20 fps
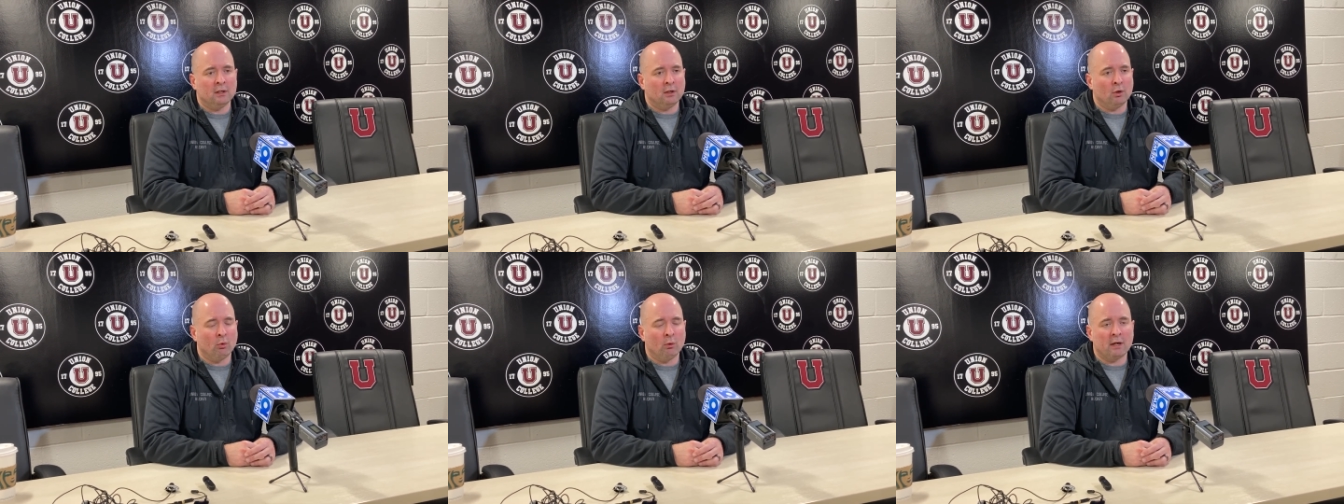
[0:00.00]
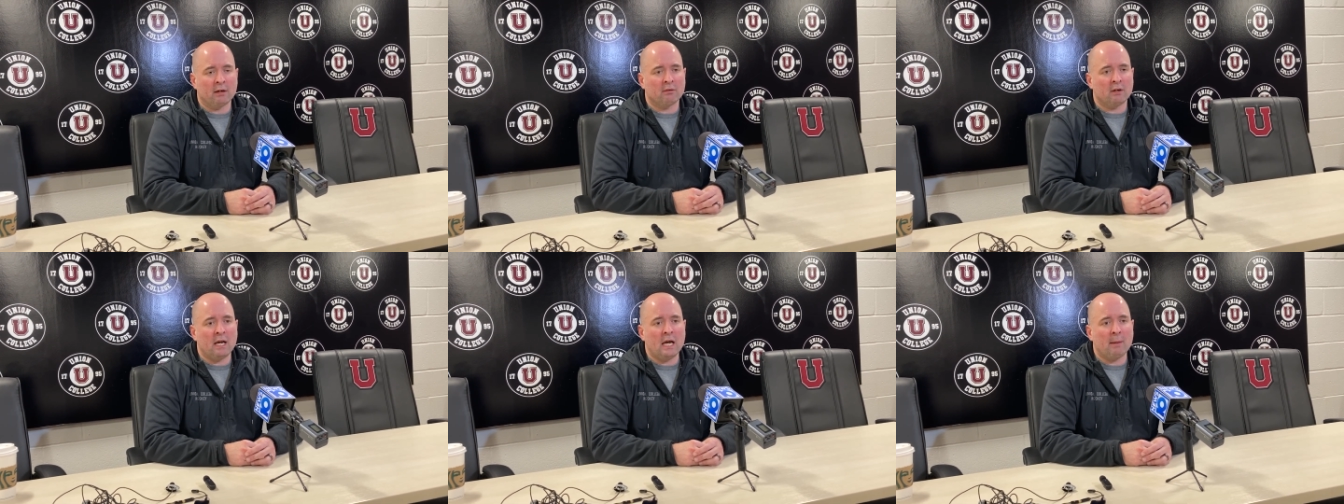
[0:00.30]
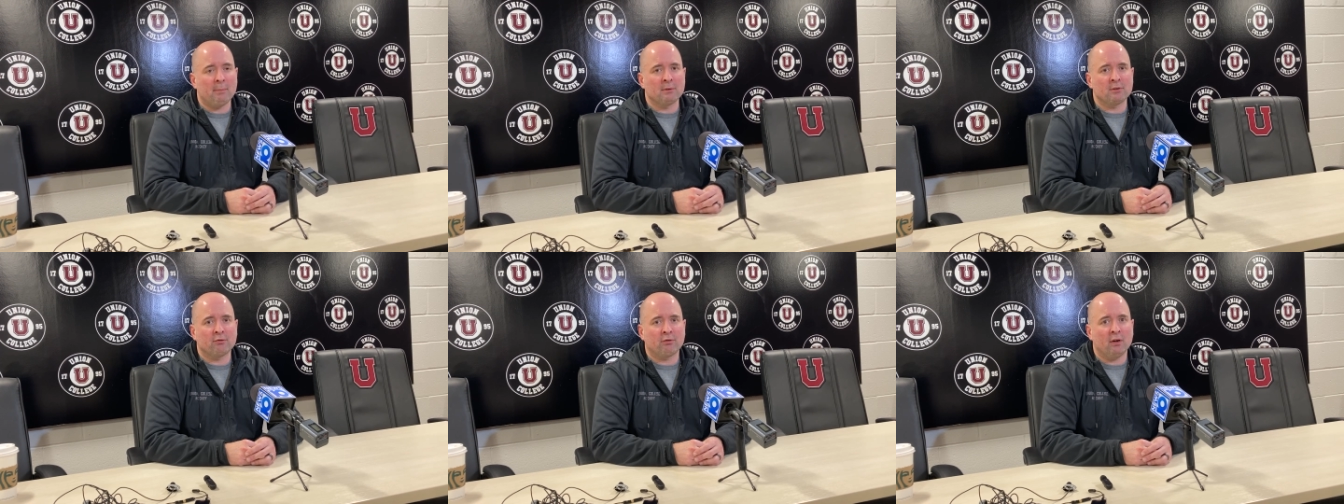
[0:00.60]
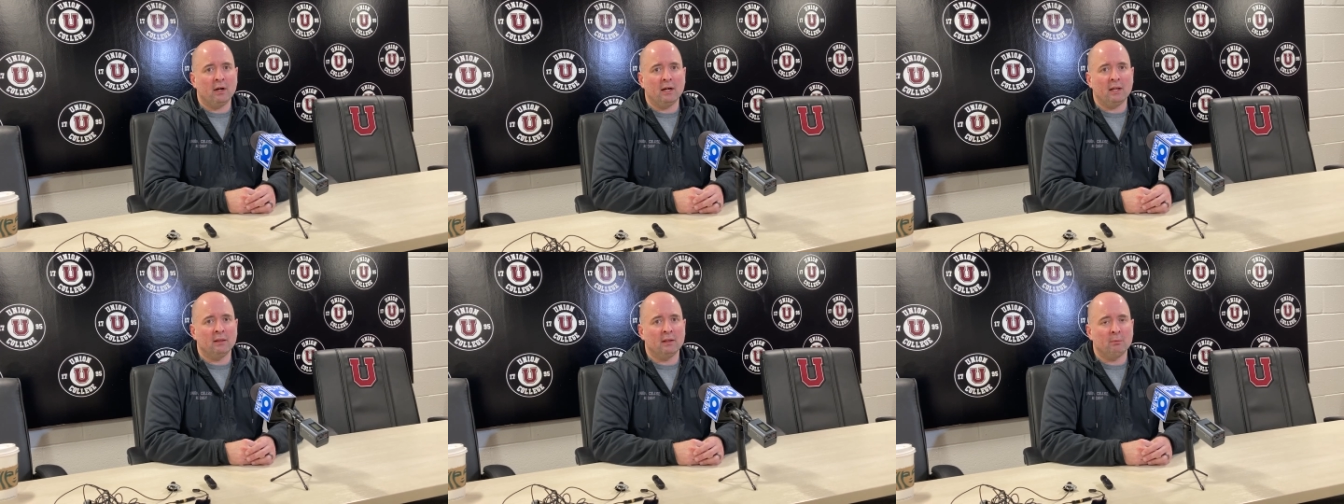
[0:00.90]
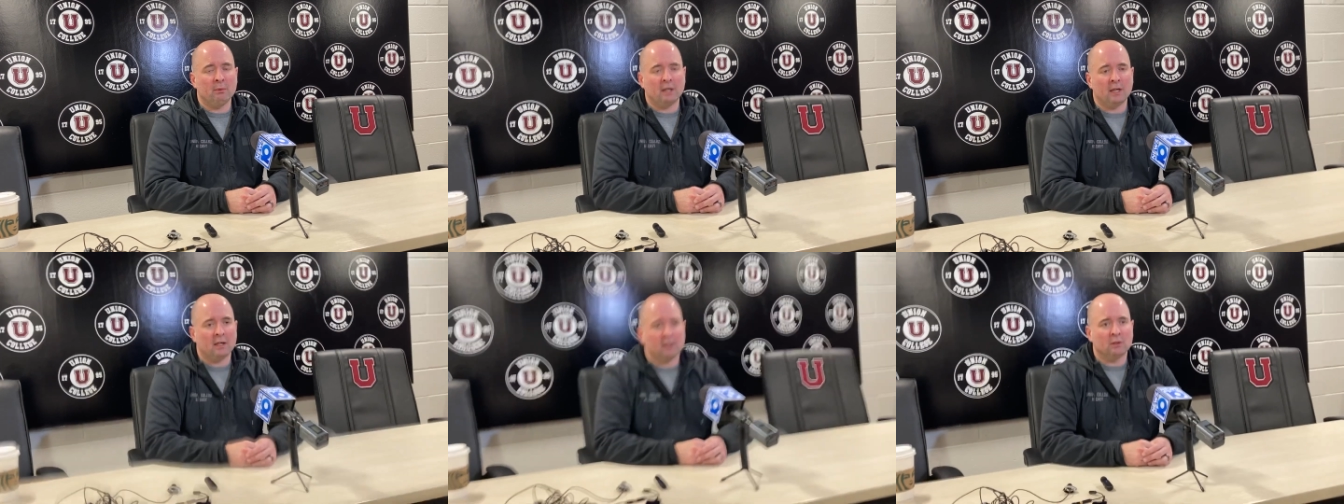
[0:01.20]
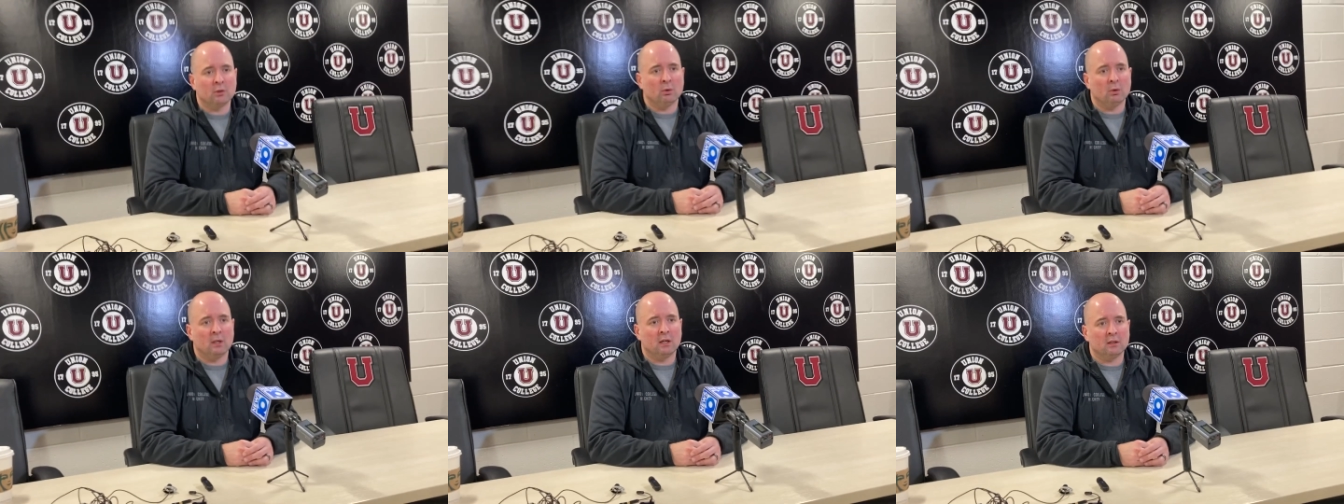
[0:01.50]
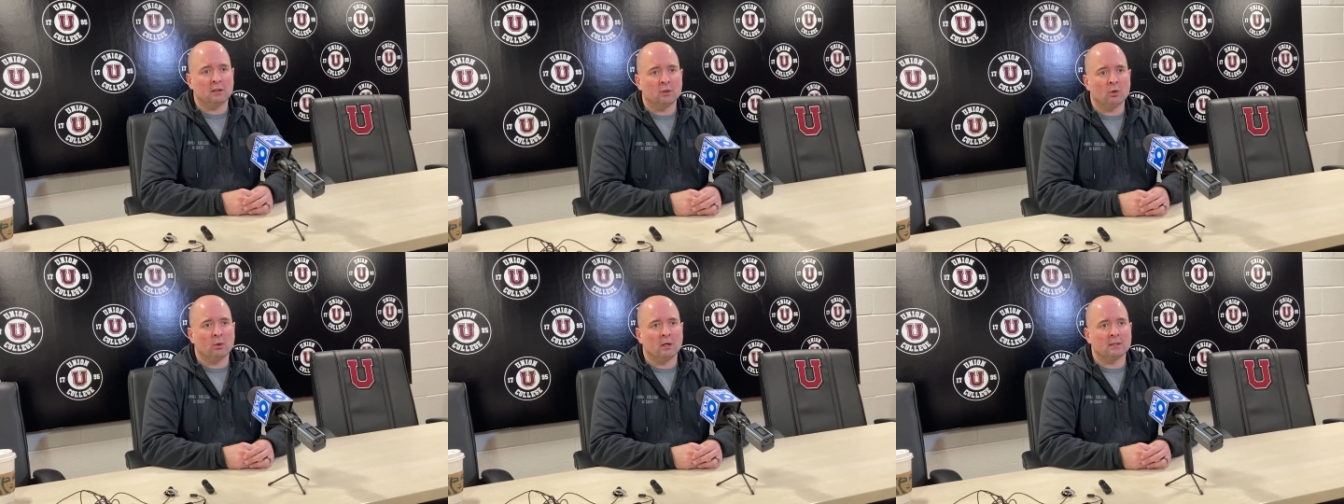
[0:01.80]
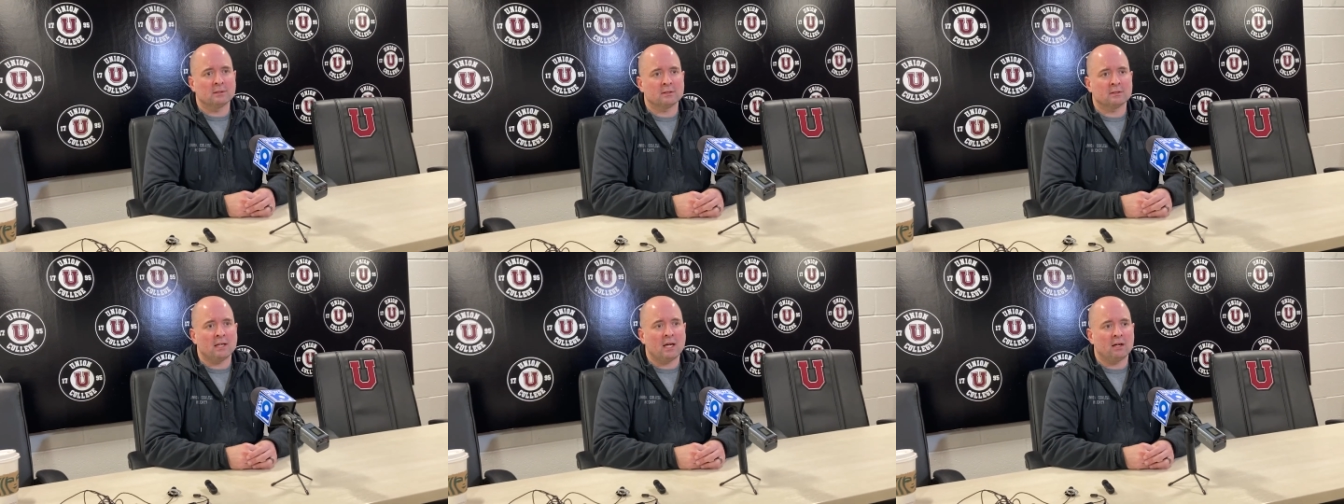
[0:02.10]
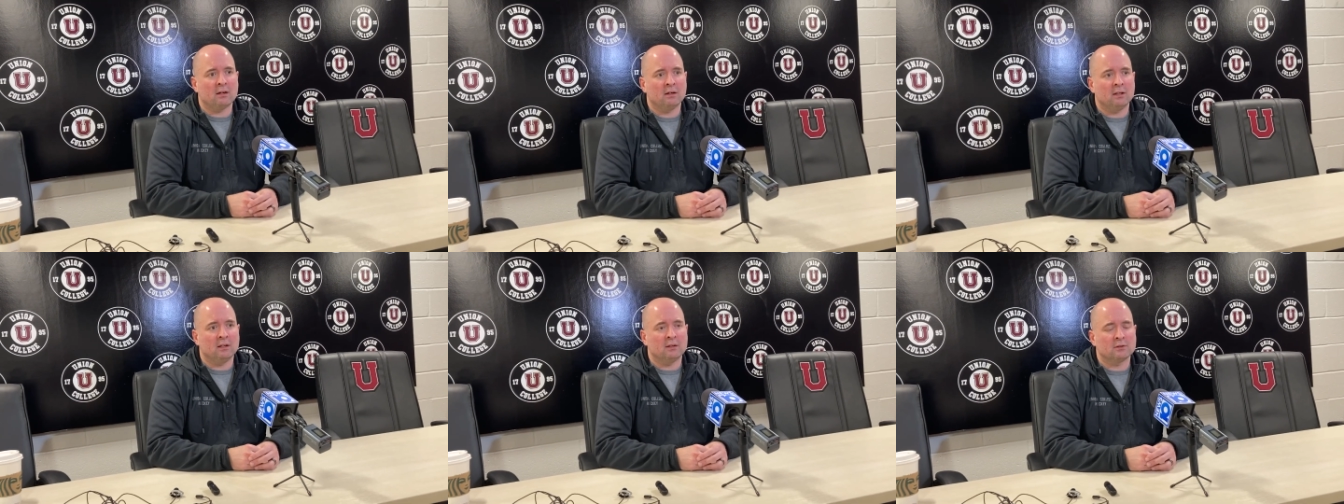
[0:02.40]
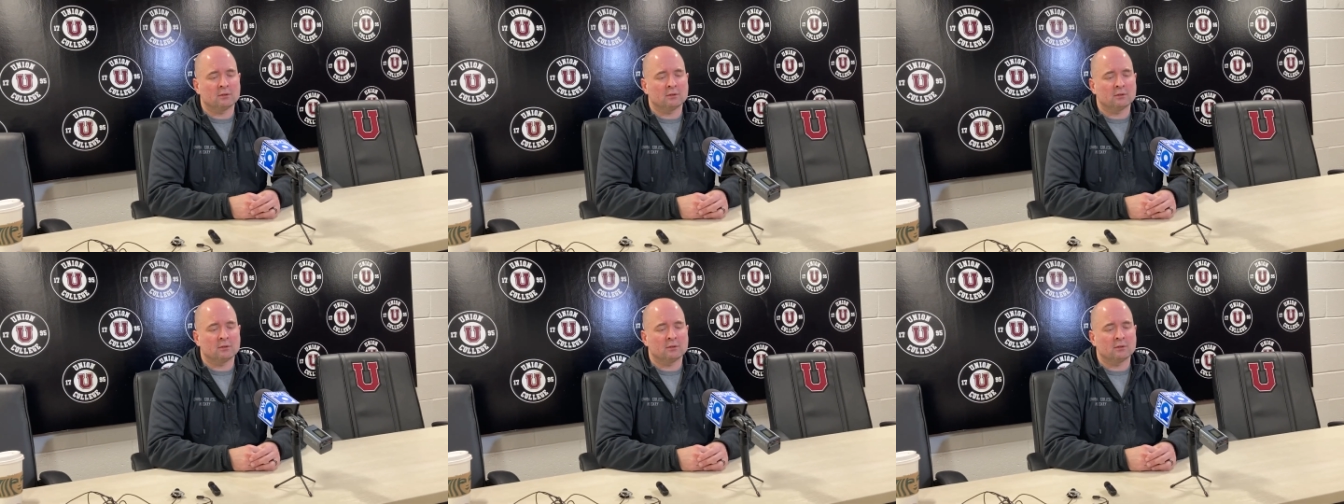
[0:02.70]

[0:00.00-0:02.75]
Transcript: you know whatever happens Friday, then we got to go up, go on Saturday.